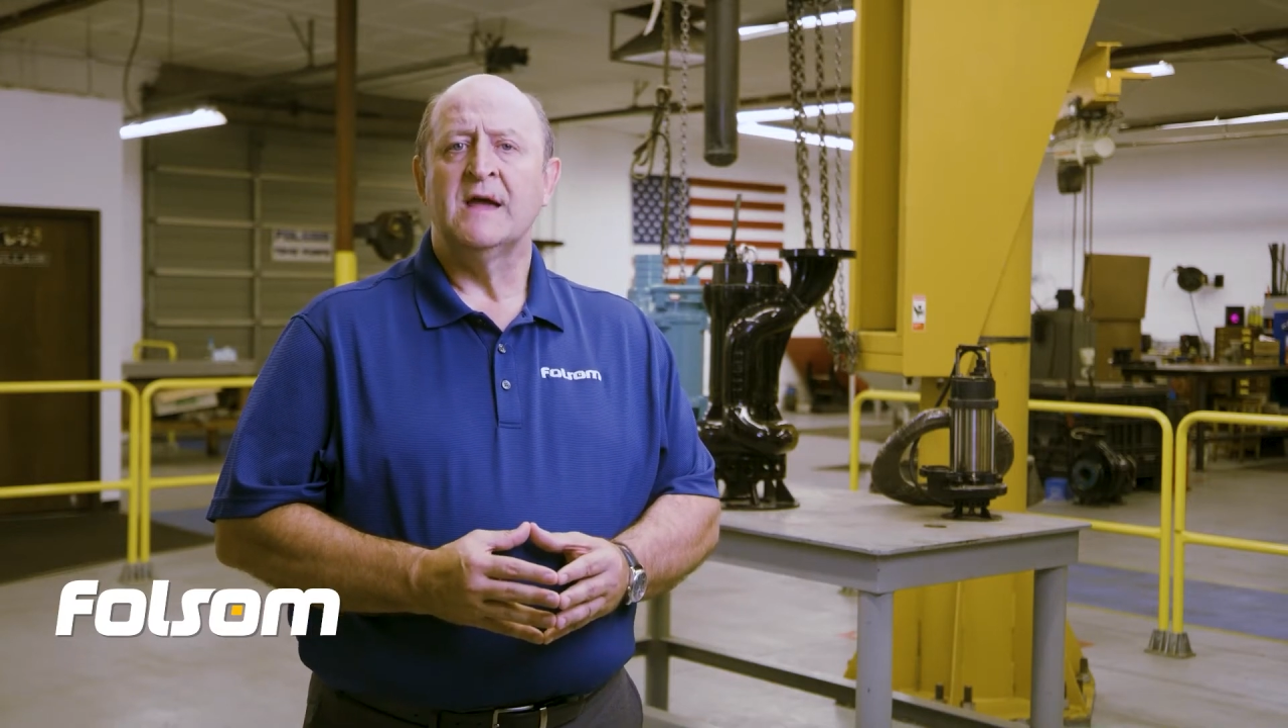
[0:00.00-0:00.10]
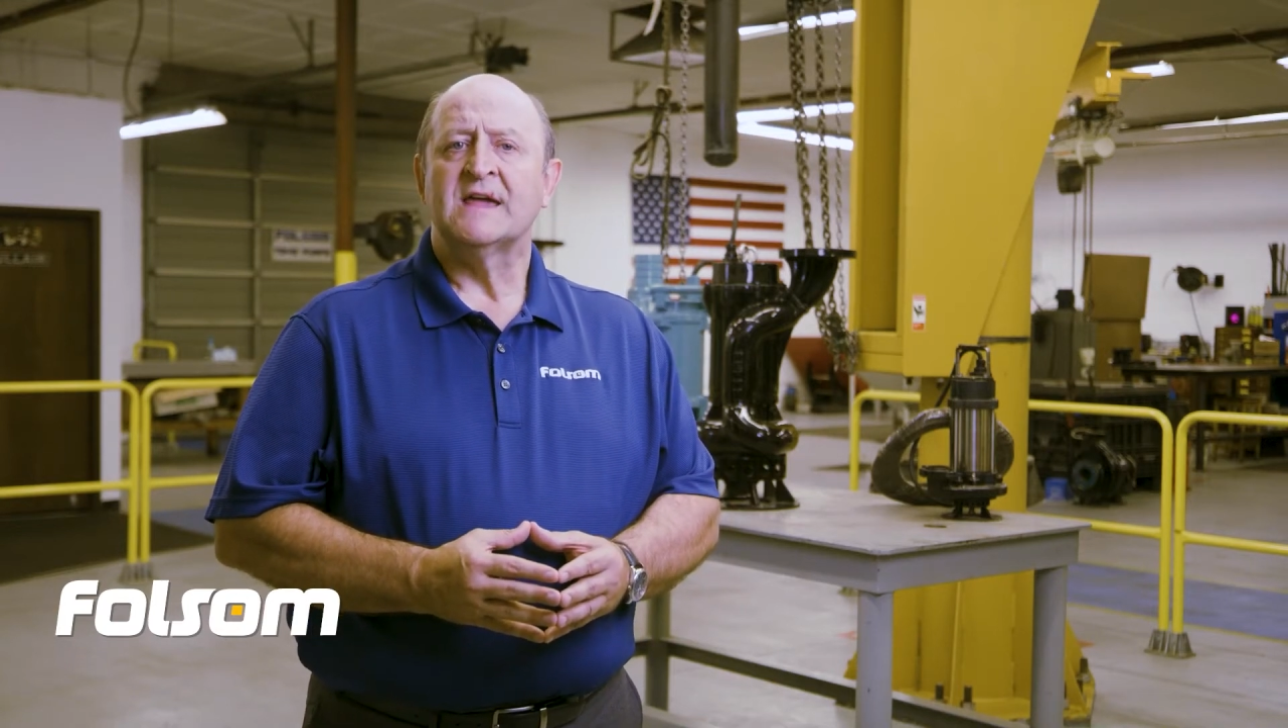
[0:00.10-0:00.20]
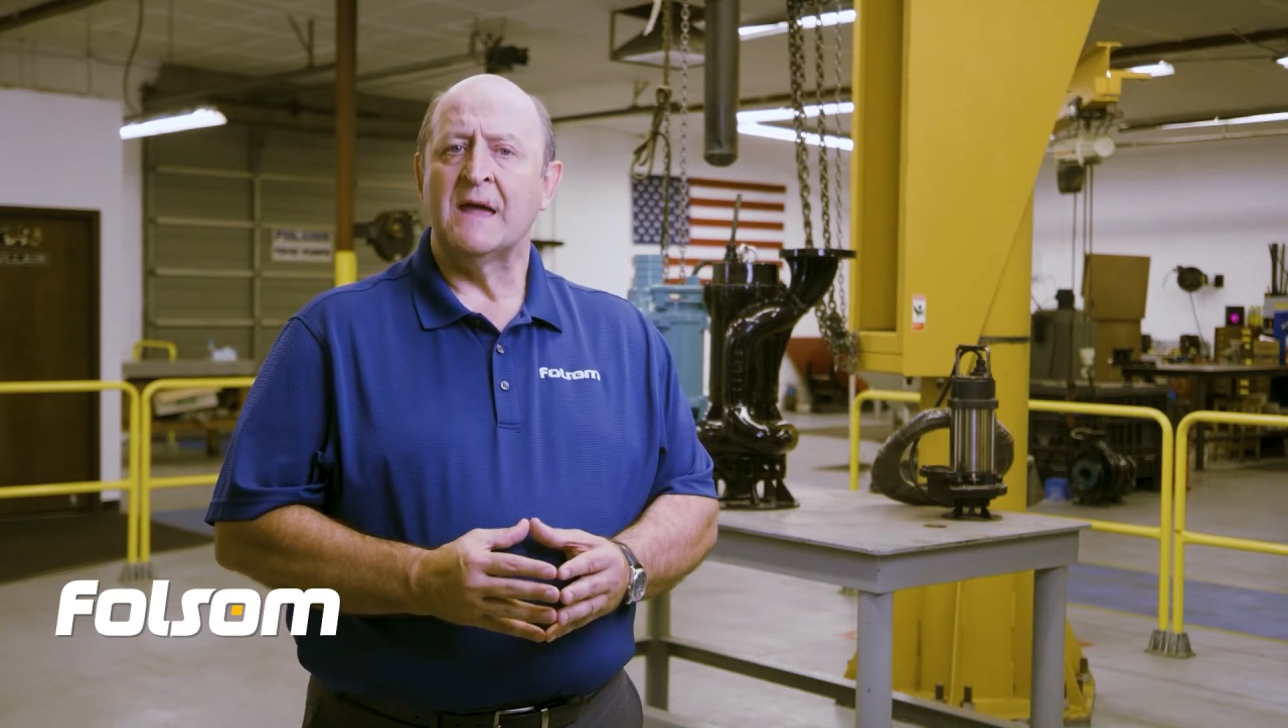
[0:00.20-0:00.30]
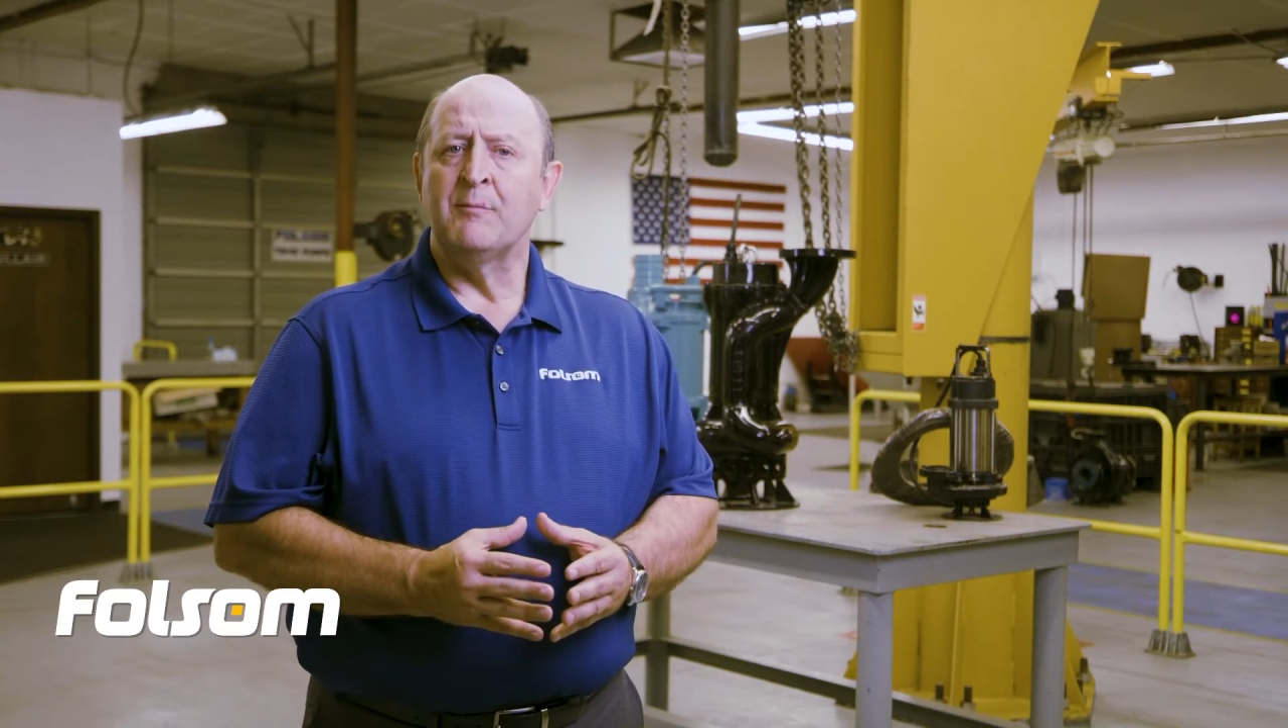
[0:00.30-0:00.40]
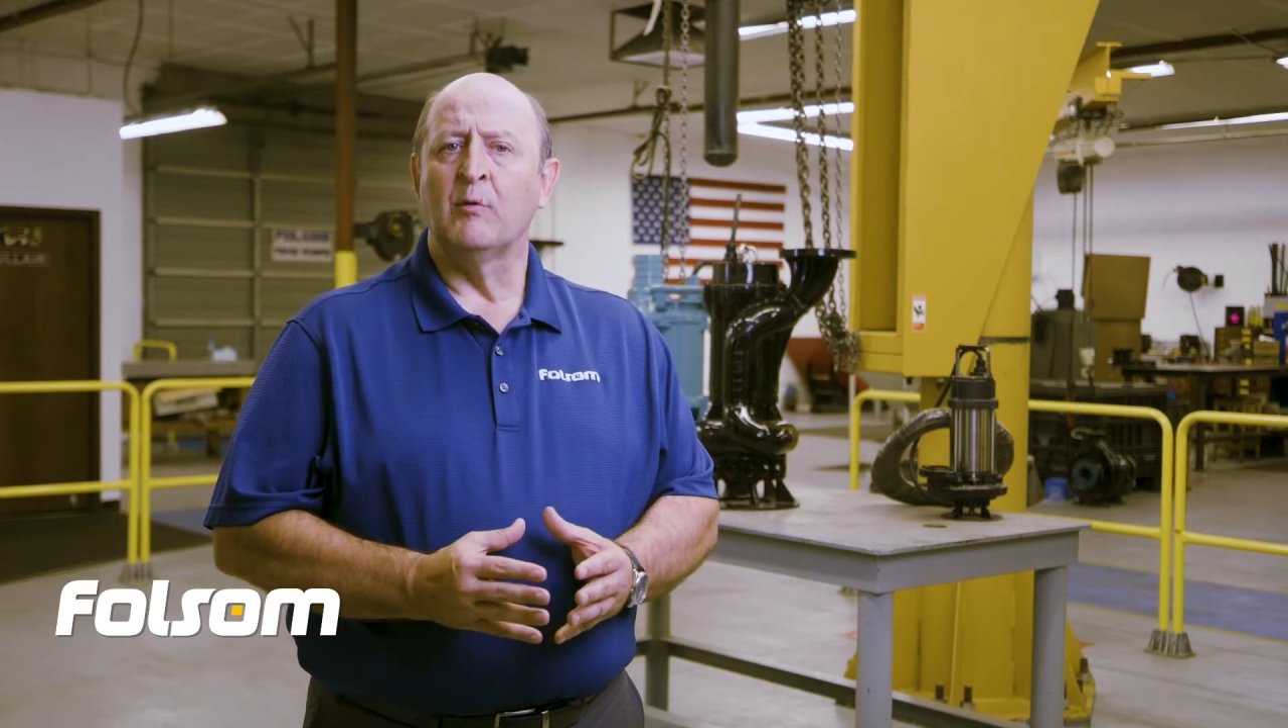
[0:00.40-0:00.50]

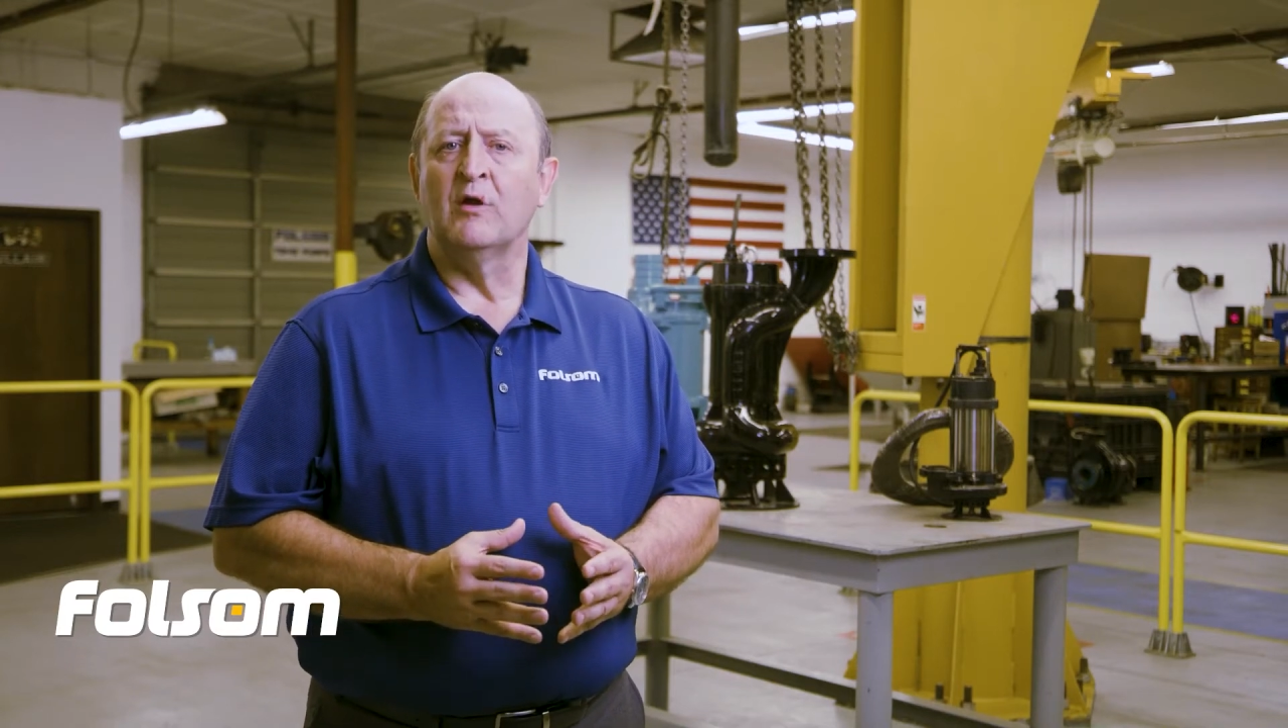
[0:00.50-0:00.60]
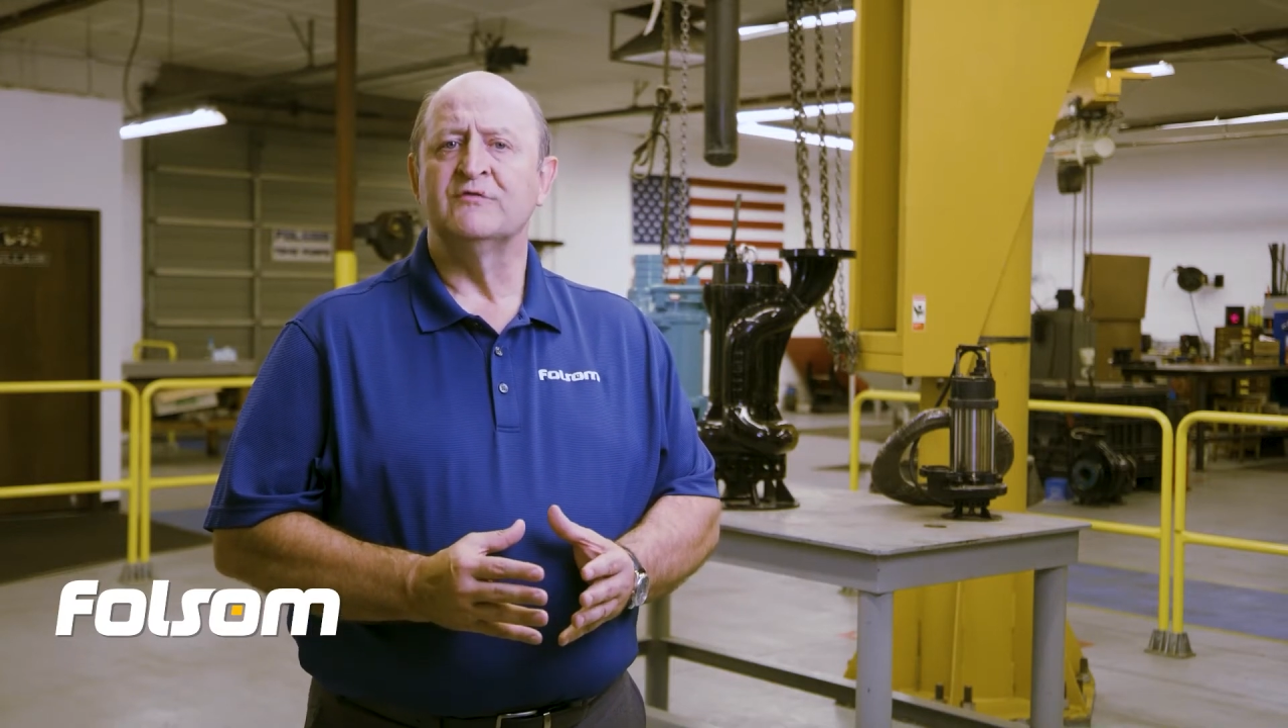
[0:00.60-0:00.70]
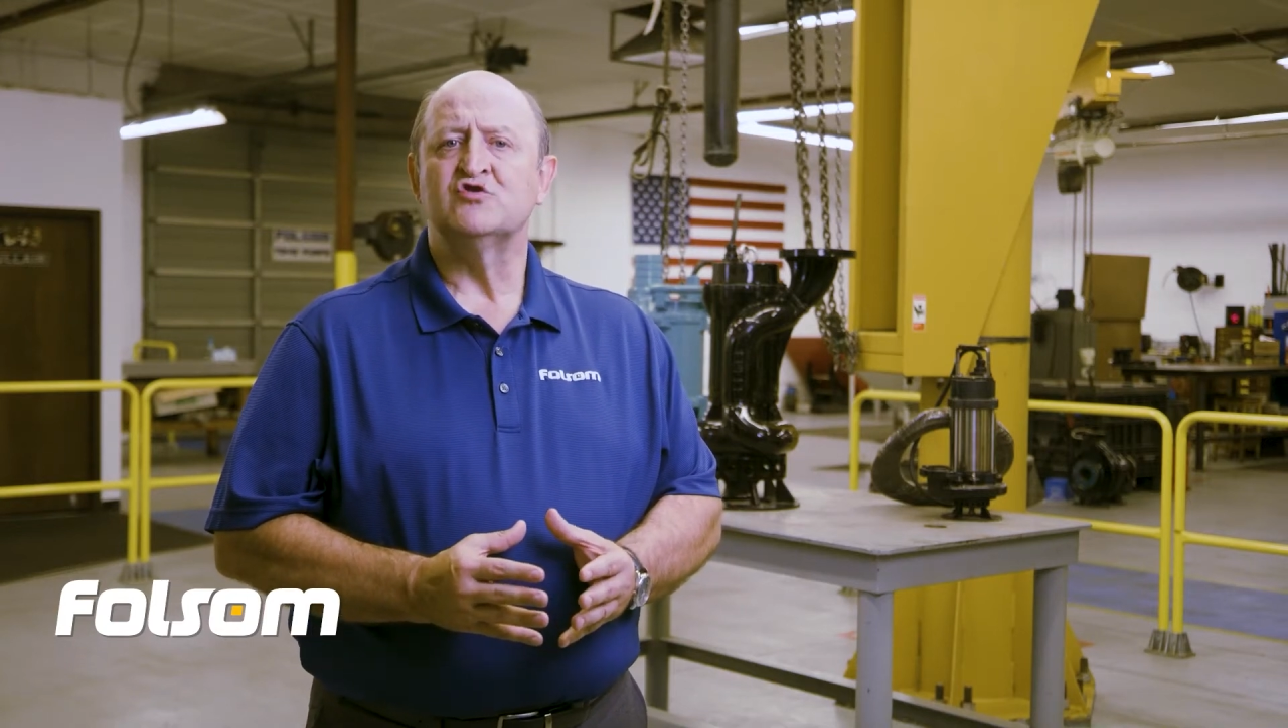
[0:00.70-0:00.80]
capable of